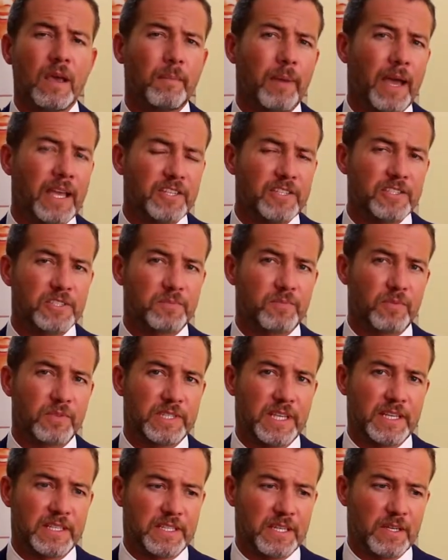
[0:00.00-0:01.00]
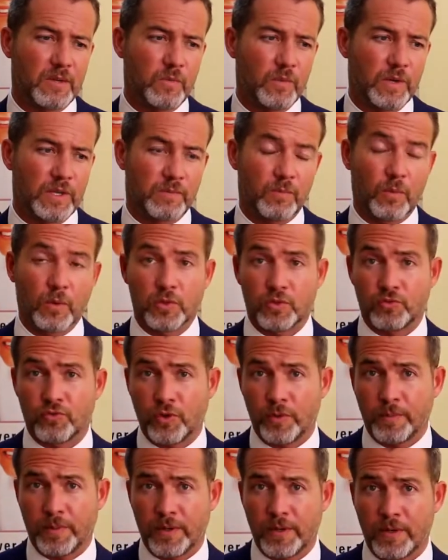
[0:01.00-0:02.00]
Patients presenting with more
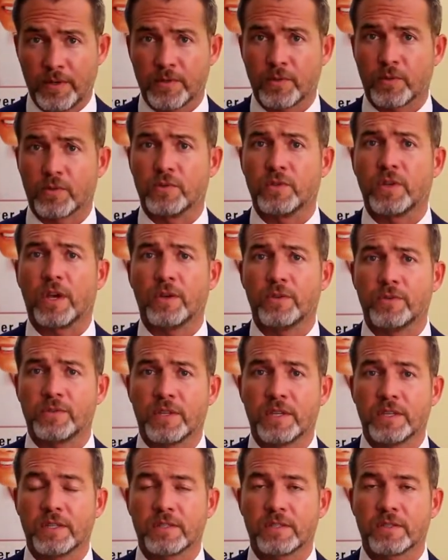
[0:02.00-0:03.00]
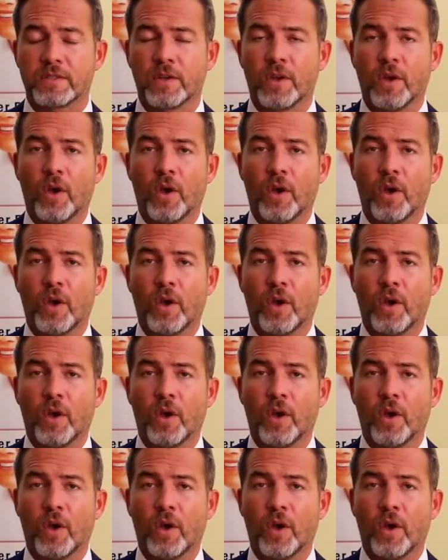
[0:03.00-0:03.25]
droopiness or ptosis,